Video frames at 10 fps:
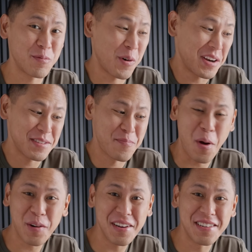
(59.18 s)
what is
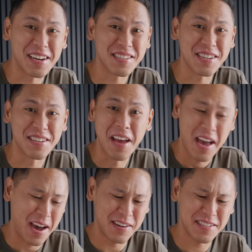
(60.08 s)
bone conduction?
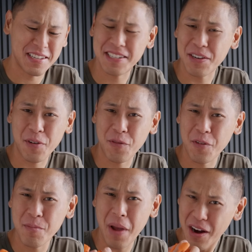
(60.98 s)
How does it differ
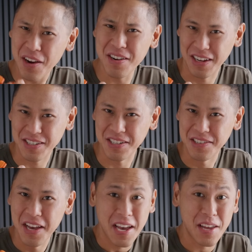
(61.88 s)
from air conduction?
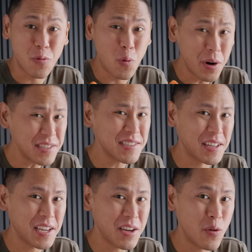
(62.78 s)
And what is it
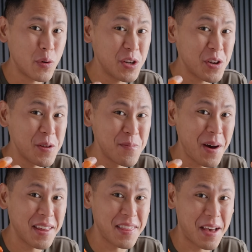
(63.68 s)
like when you combine